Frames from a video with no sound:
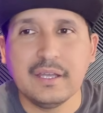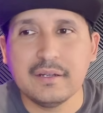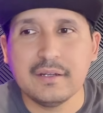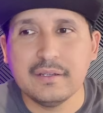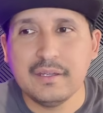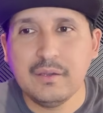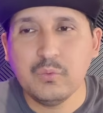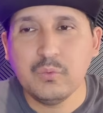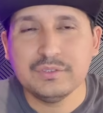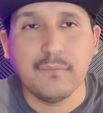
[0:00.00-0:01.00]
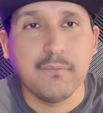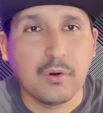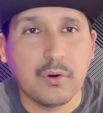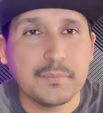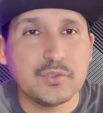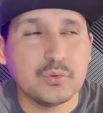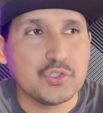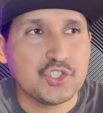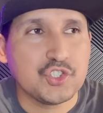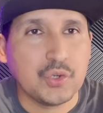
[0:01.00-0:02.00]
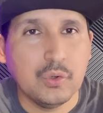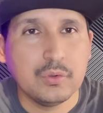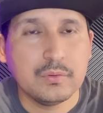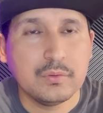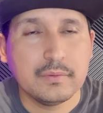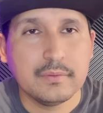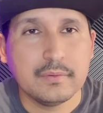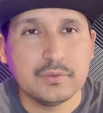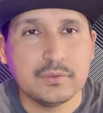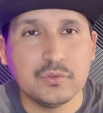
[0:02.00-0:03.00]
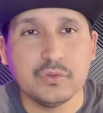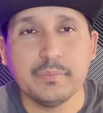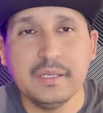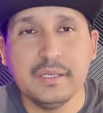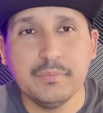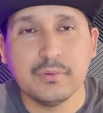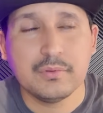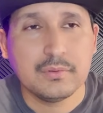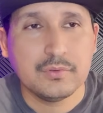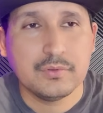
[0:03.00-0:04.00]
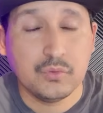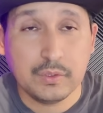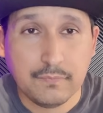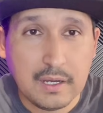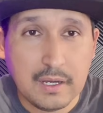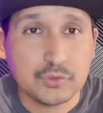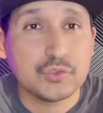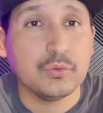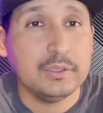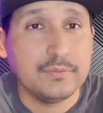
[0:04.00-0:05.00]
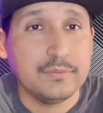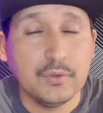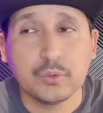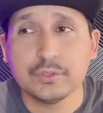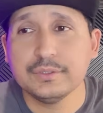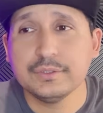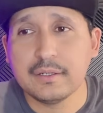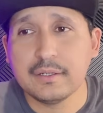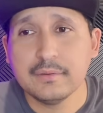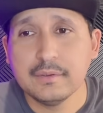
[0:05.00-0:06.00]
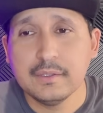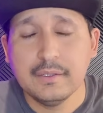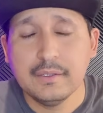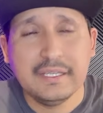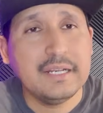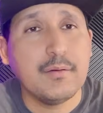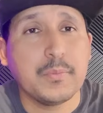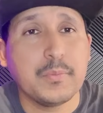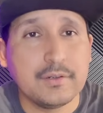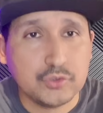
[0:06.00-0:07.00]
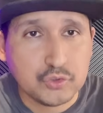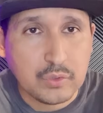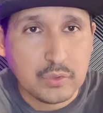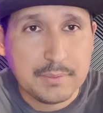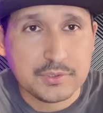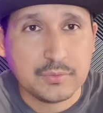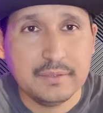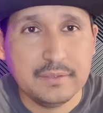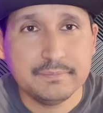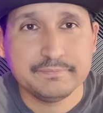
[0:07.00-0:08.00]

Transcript: that it was a form to show to the people, to the followers, to his viewers, that he never bought no subscribers, right?